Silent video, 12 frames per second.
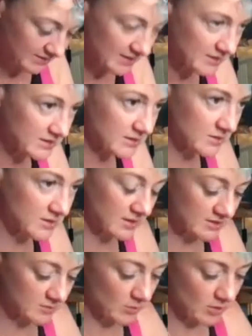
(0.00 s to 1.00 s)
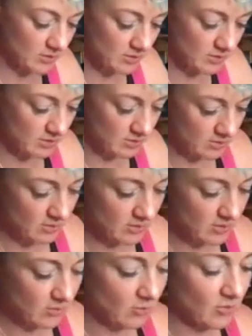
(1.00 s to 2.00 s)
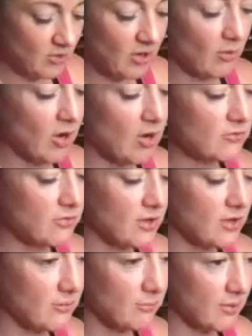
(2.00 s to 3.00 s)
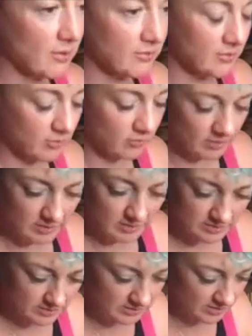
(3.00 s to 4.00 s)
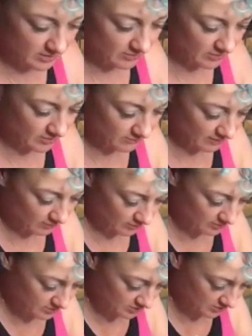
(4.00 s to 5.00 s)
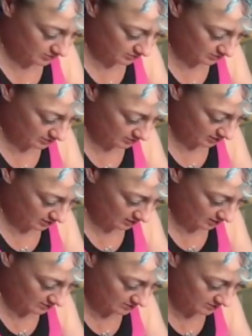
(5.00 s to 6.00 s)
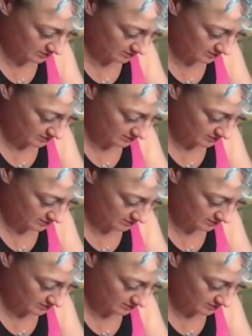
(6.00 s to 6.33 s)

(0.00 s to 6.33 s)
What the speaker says: because this one will go over both corners. So you might want to cut